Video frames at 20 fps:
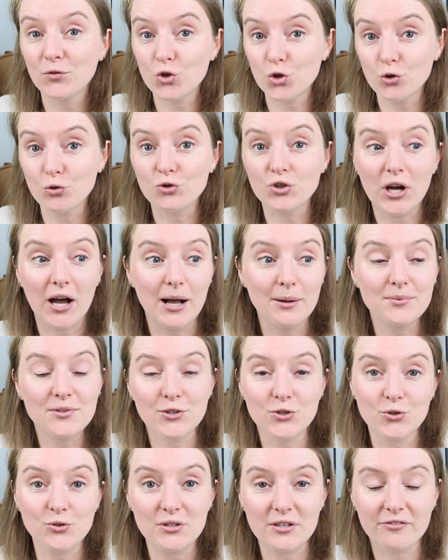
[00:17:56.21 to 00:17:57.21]
two jobs,
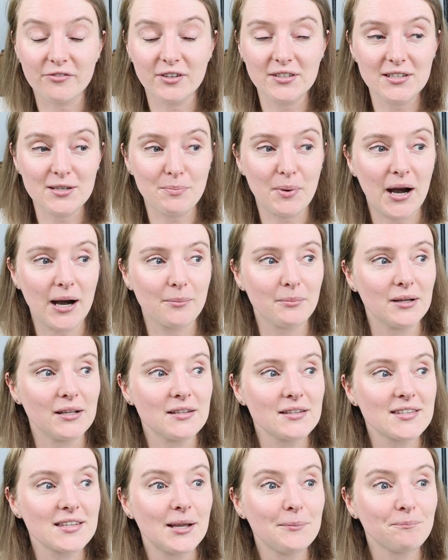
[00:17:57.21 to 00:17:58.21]
the two different
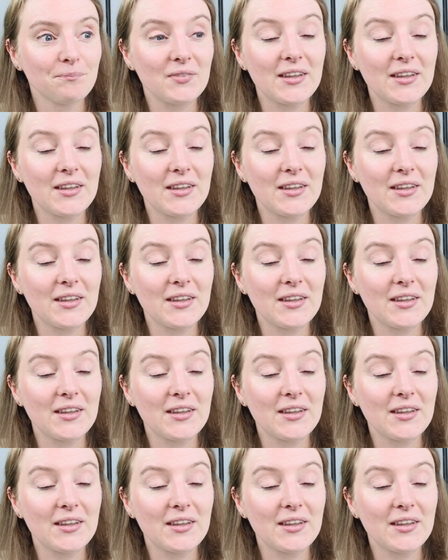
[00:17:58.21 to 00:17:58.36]
departments,